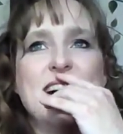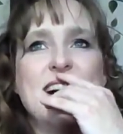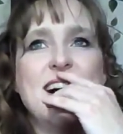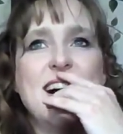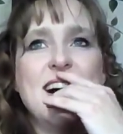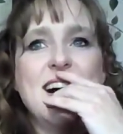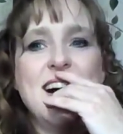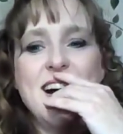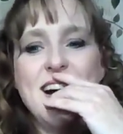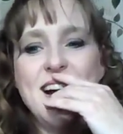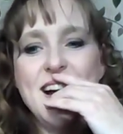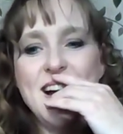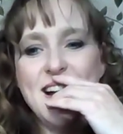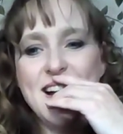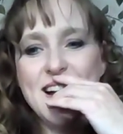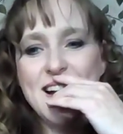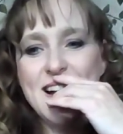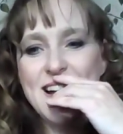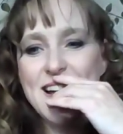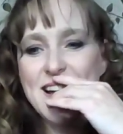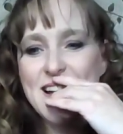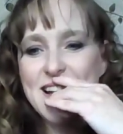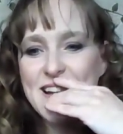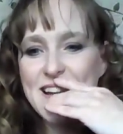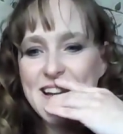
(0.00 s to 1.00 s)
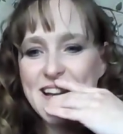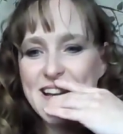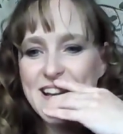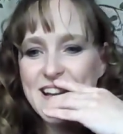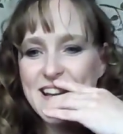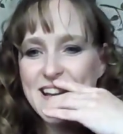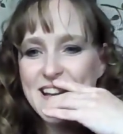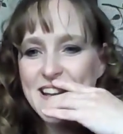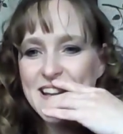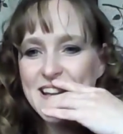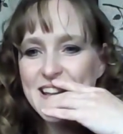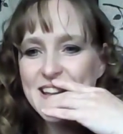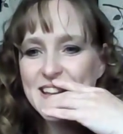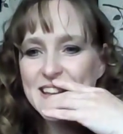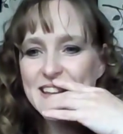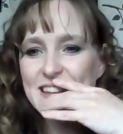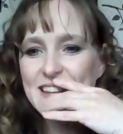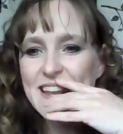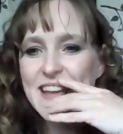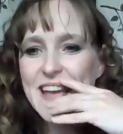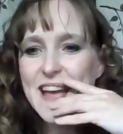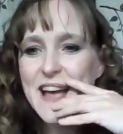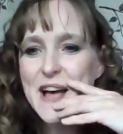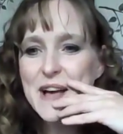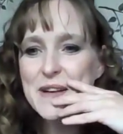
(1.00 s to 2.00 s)
Ah,
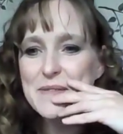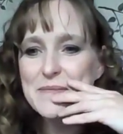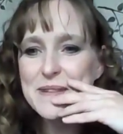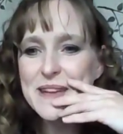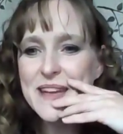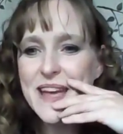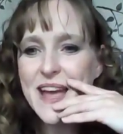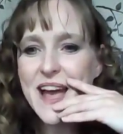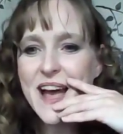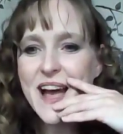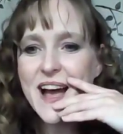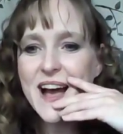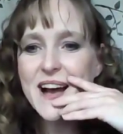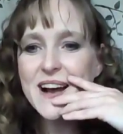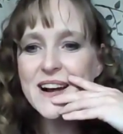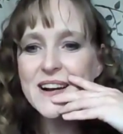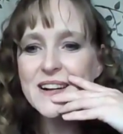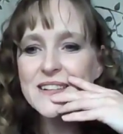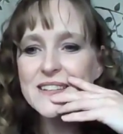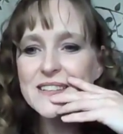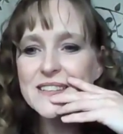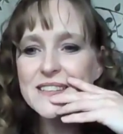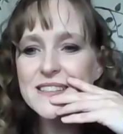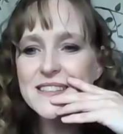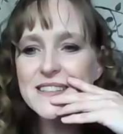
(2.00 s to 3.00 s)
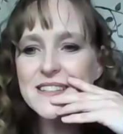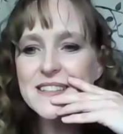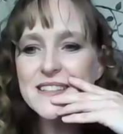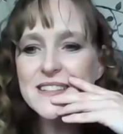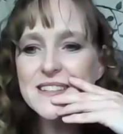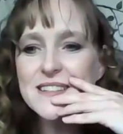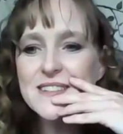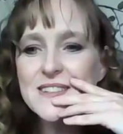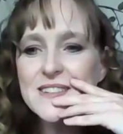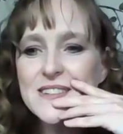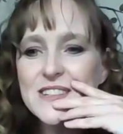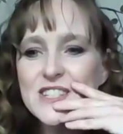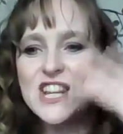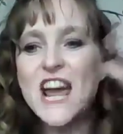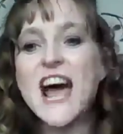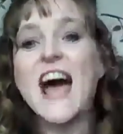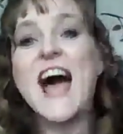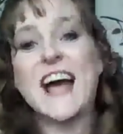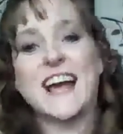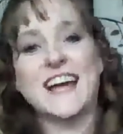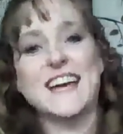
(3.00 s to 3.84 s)
can you help me out?